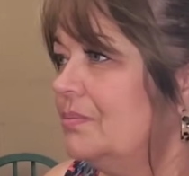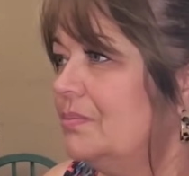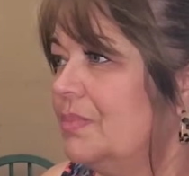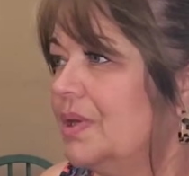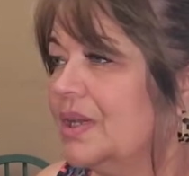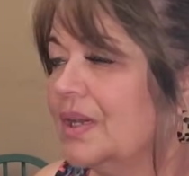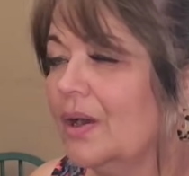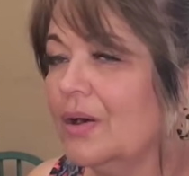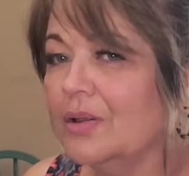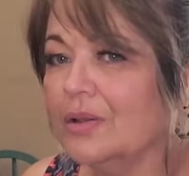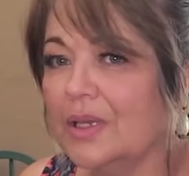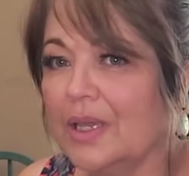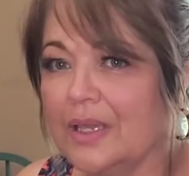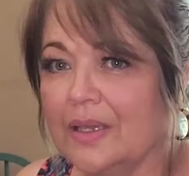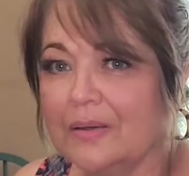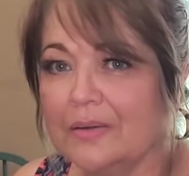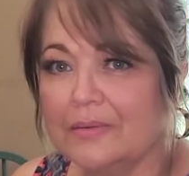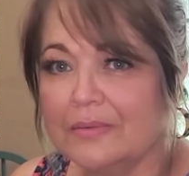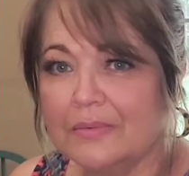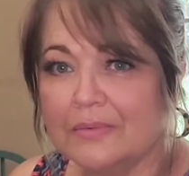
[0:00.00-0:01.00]
big
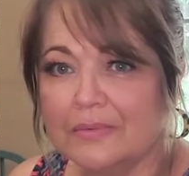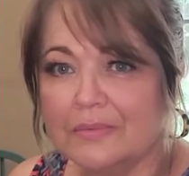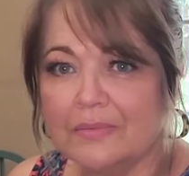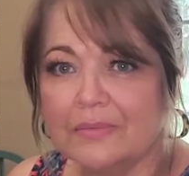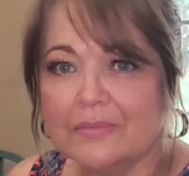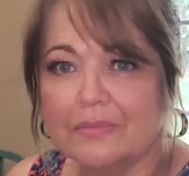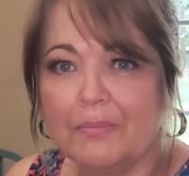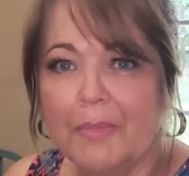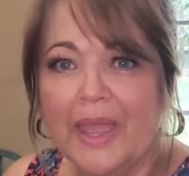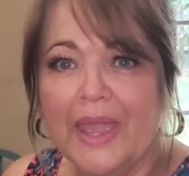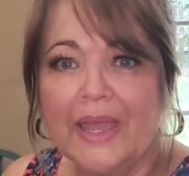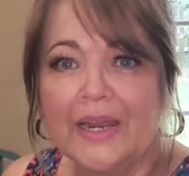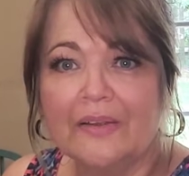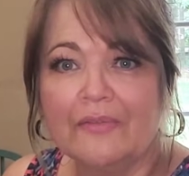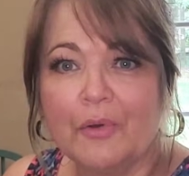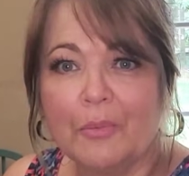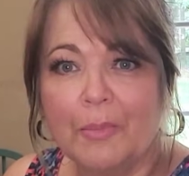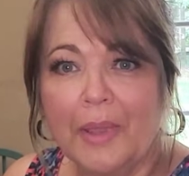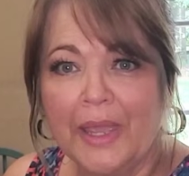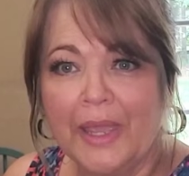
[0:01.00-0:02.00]
hulking man of
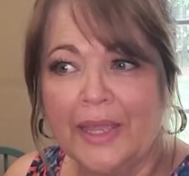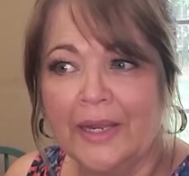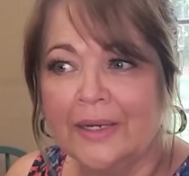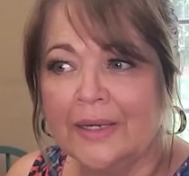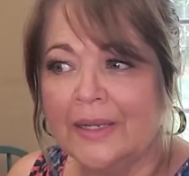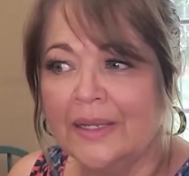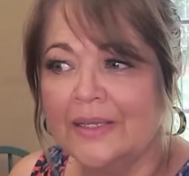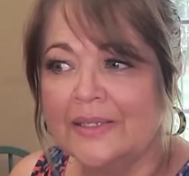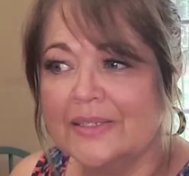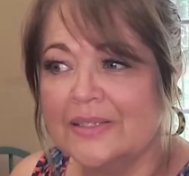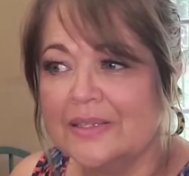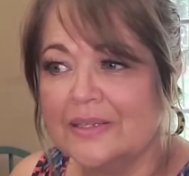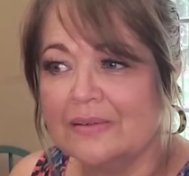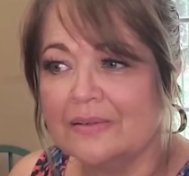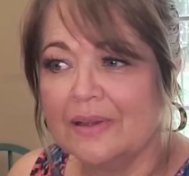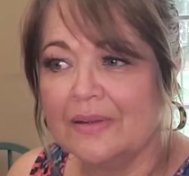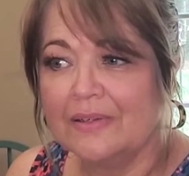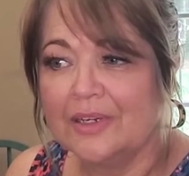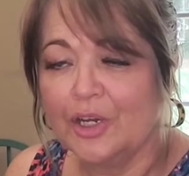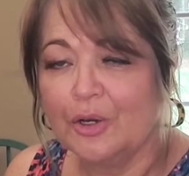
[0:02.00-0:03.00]
a man is
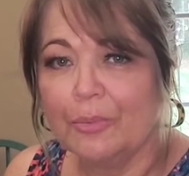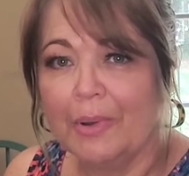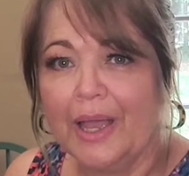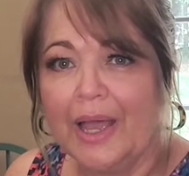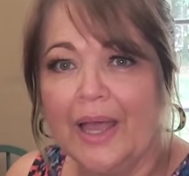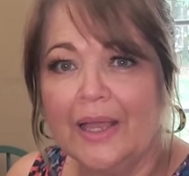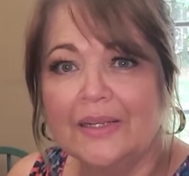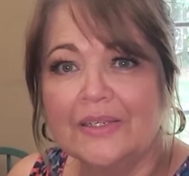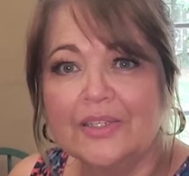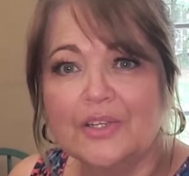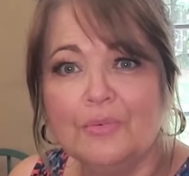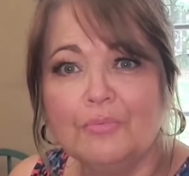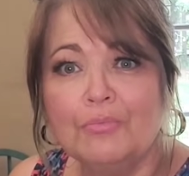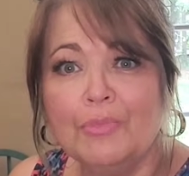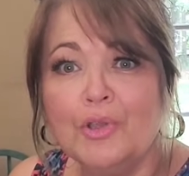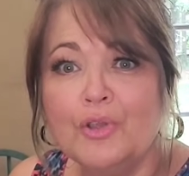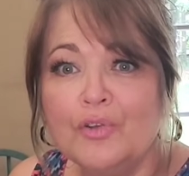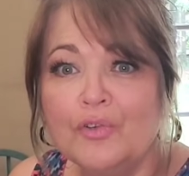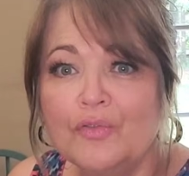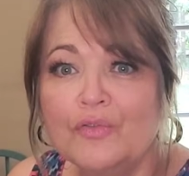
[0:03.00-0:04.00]
nearby to
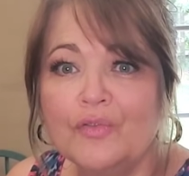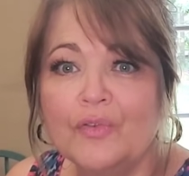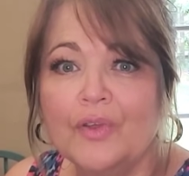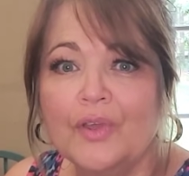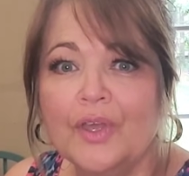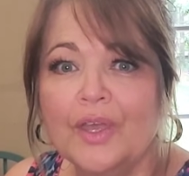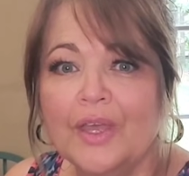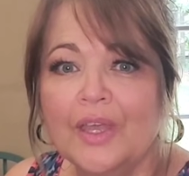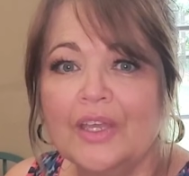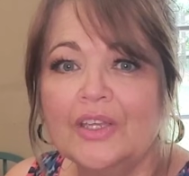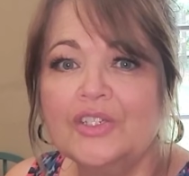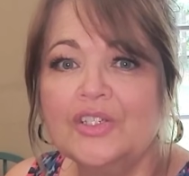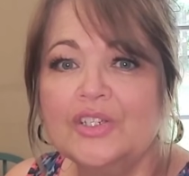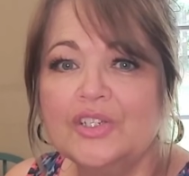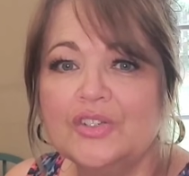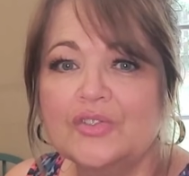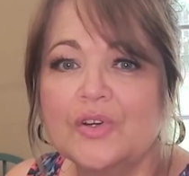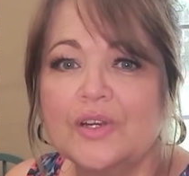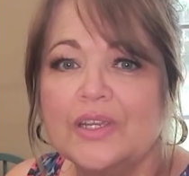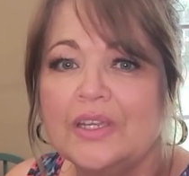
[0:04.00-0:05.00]
move.
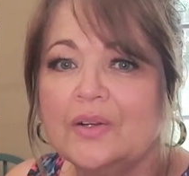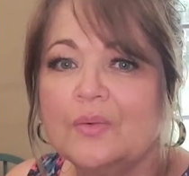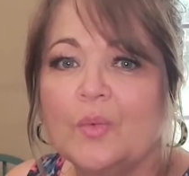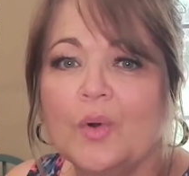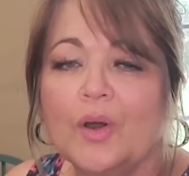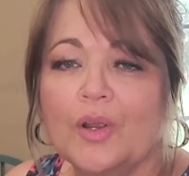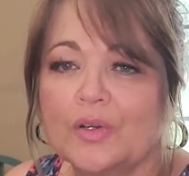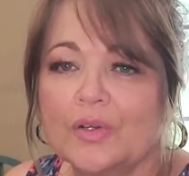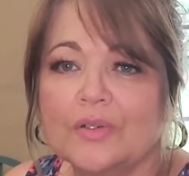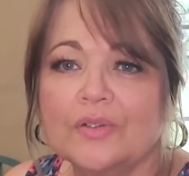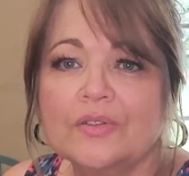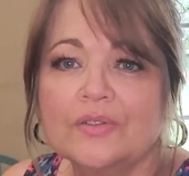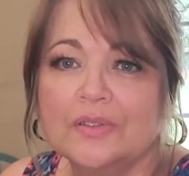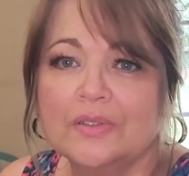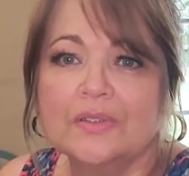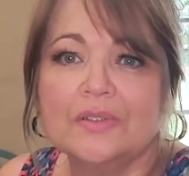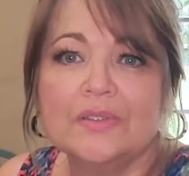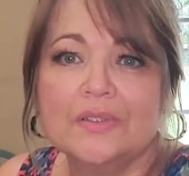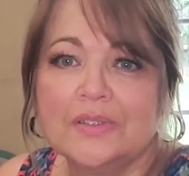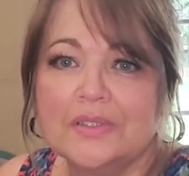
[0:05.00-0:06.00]
She's drinking water.
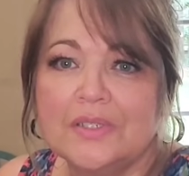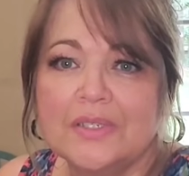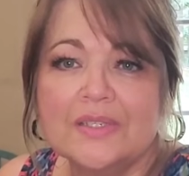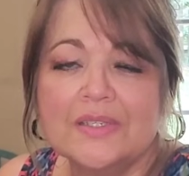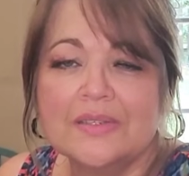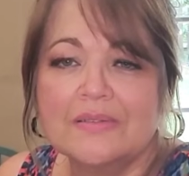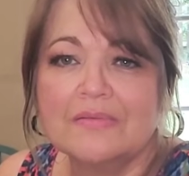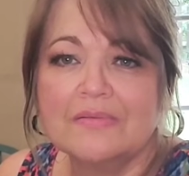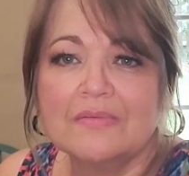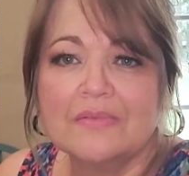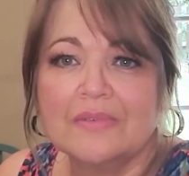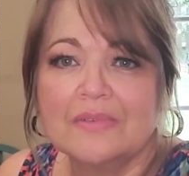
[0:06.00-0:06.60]
She's